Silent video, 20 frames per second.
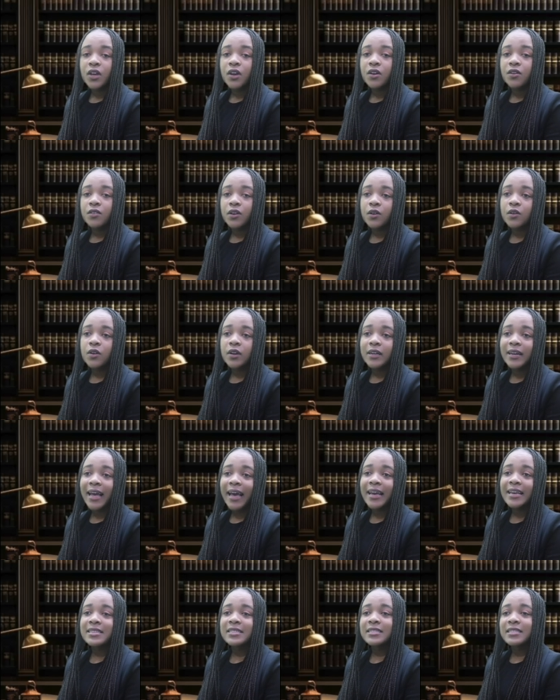
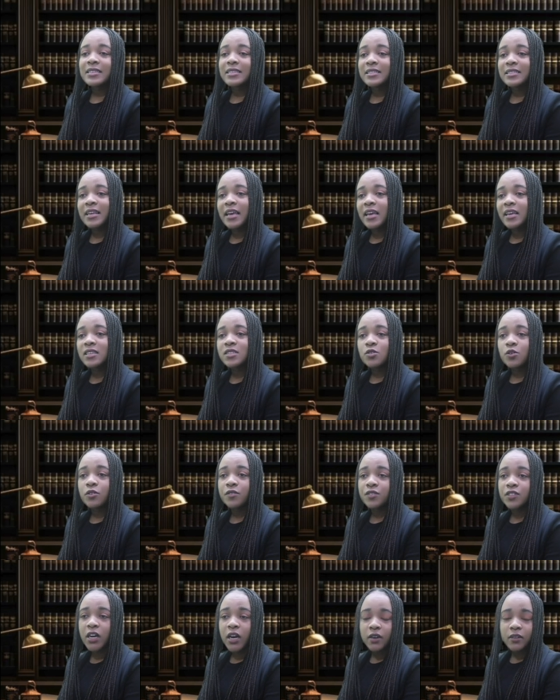Recognize the stakes
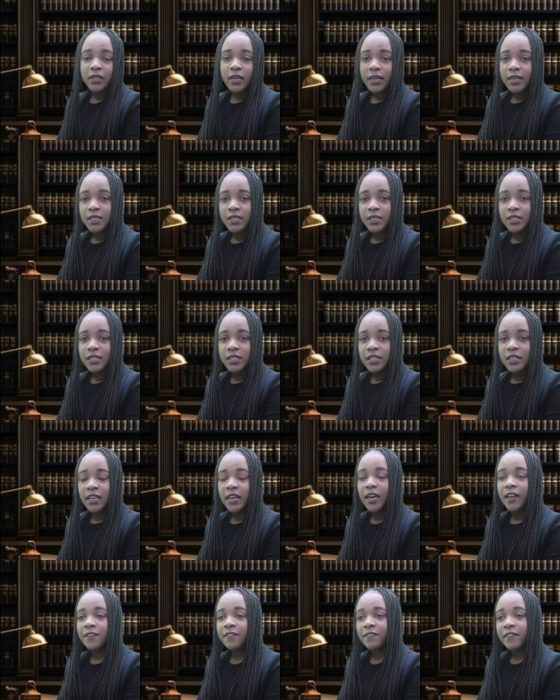of child custody
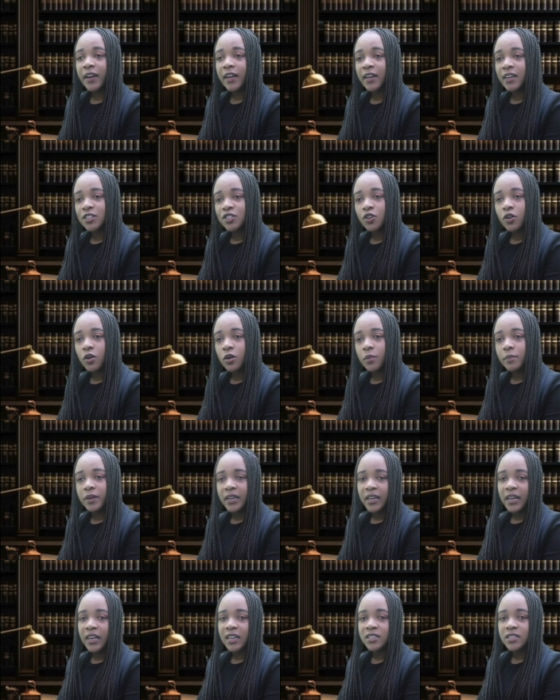and financial
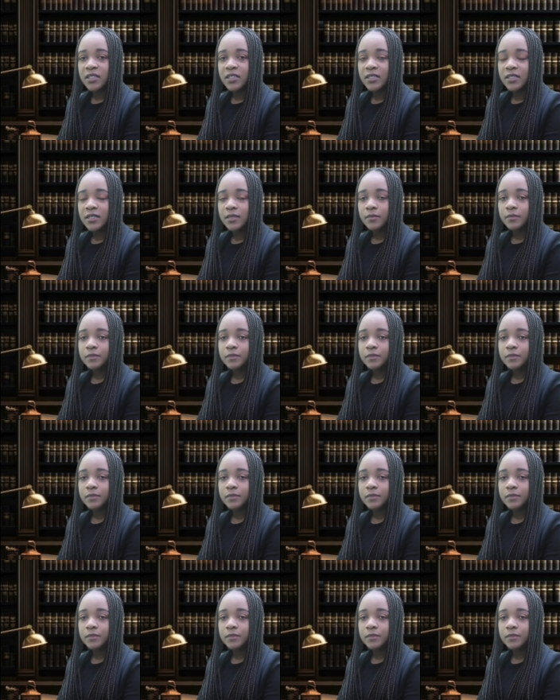obligations.